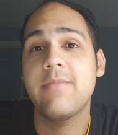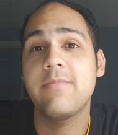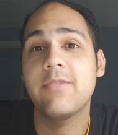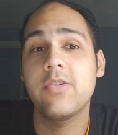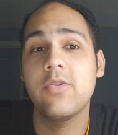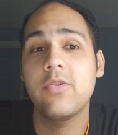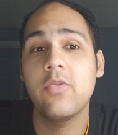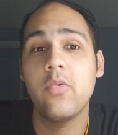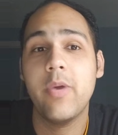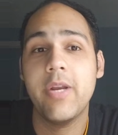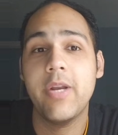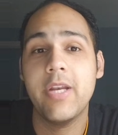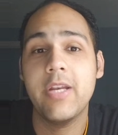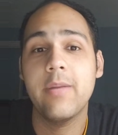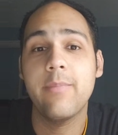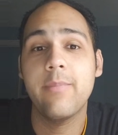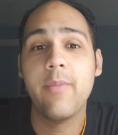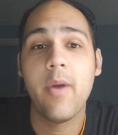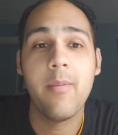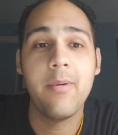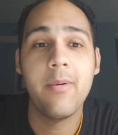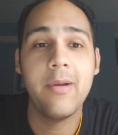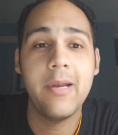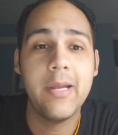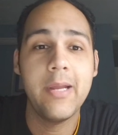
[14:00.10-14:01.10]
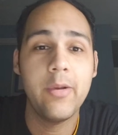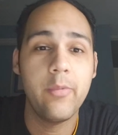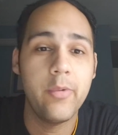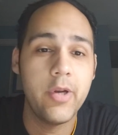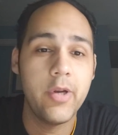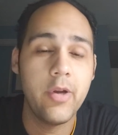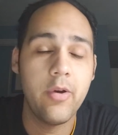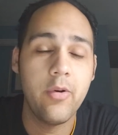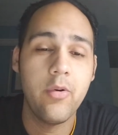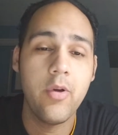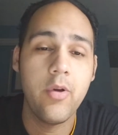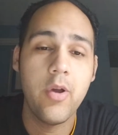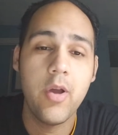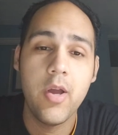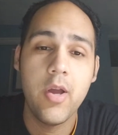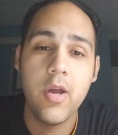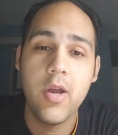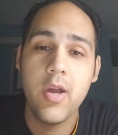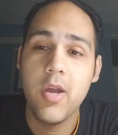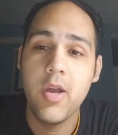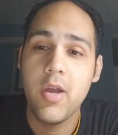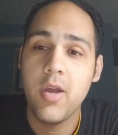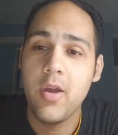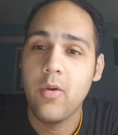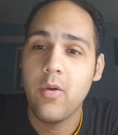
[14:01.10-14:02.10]
to win the Premier League. We know
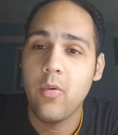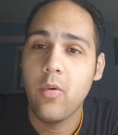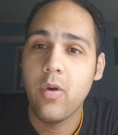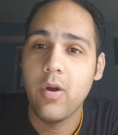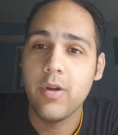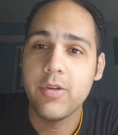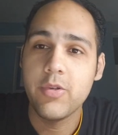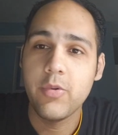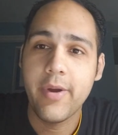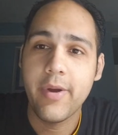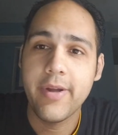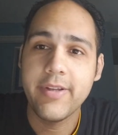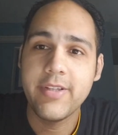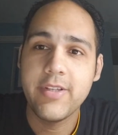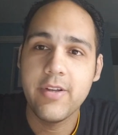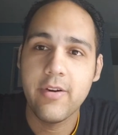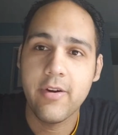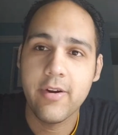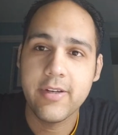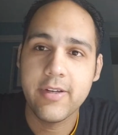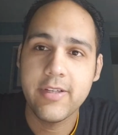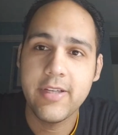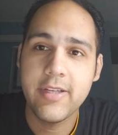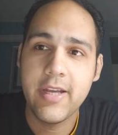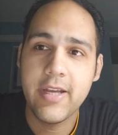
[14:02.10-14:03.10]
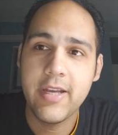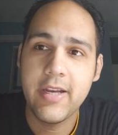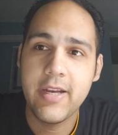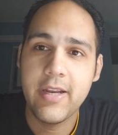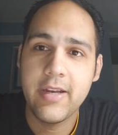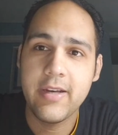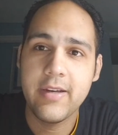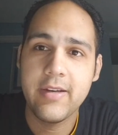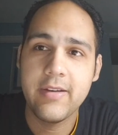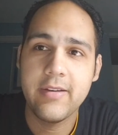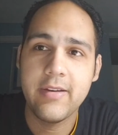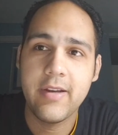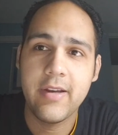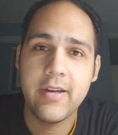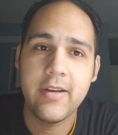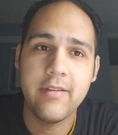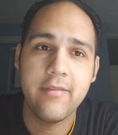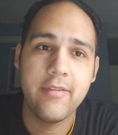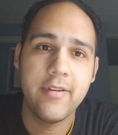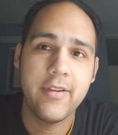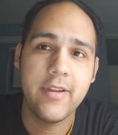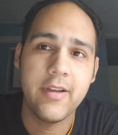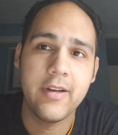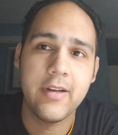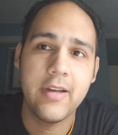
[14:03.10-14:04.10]
what Dwight York did and
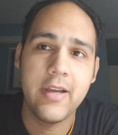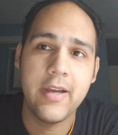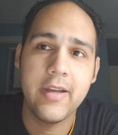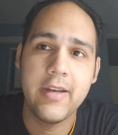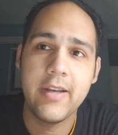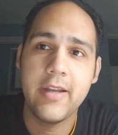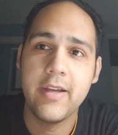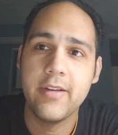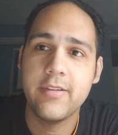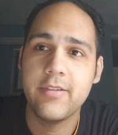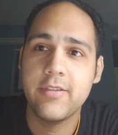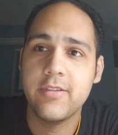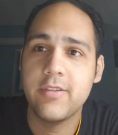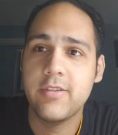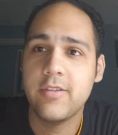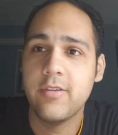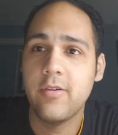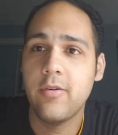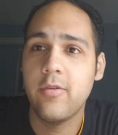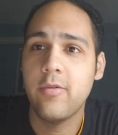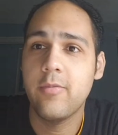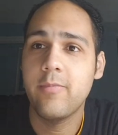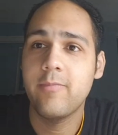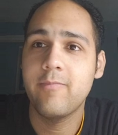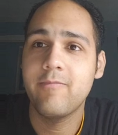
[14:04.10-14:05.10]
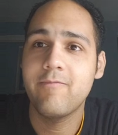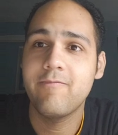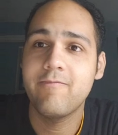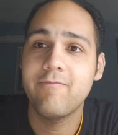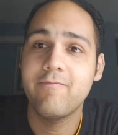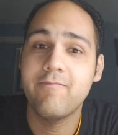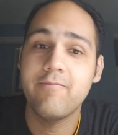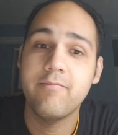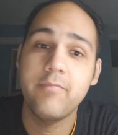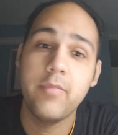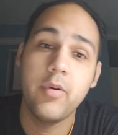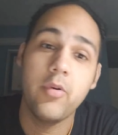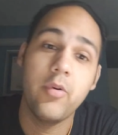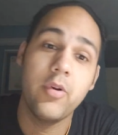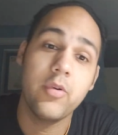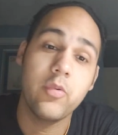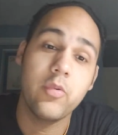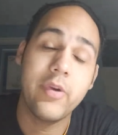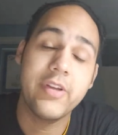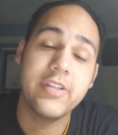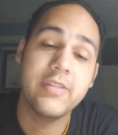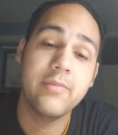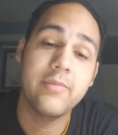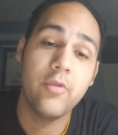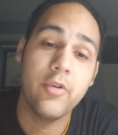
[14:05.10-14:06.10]
everything like that. So, but what
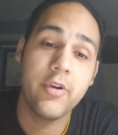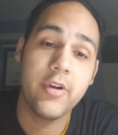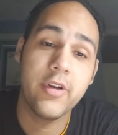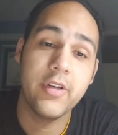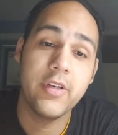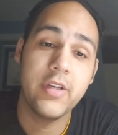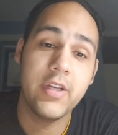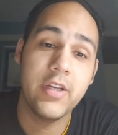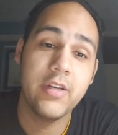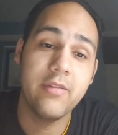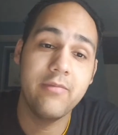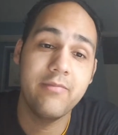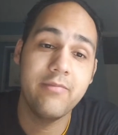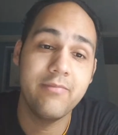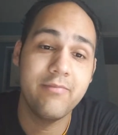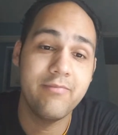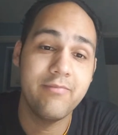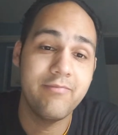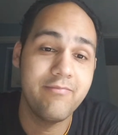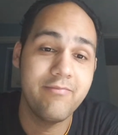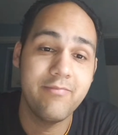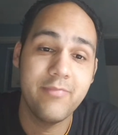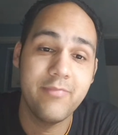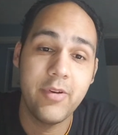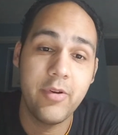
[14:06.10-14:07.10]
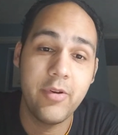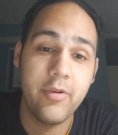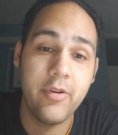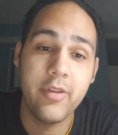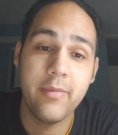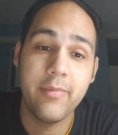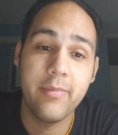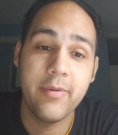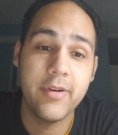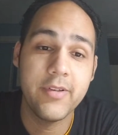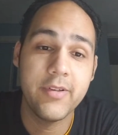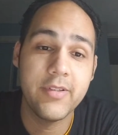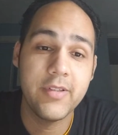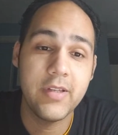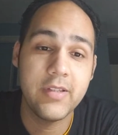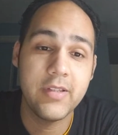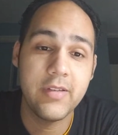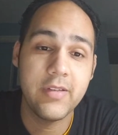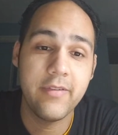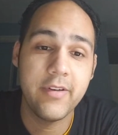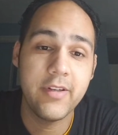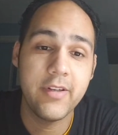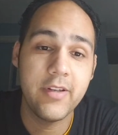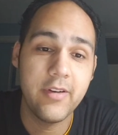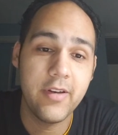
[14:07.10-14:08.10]
Wes Morgan did, no other person has
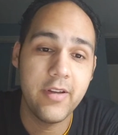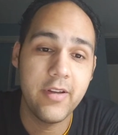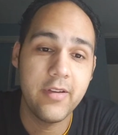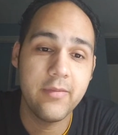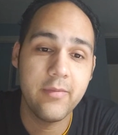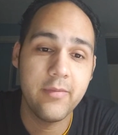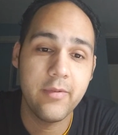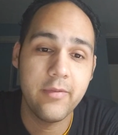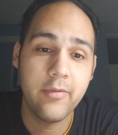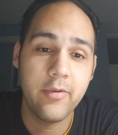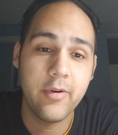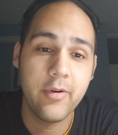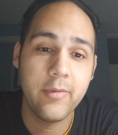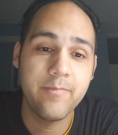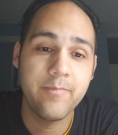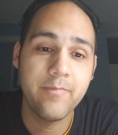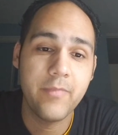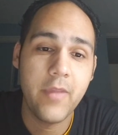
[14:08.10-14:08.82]
ever done it before.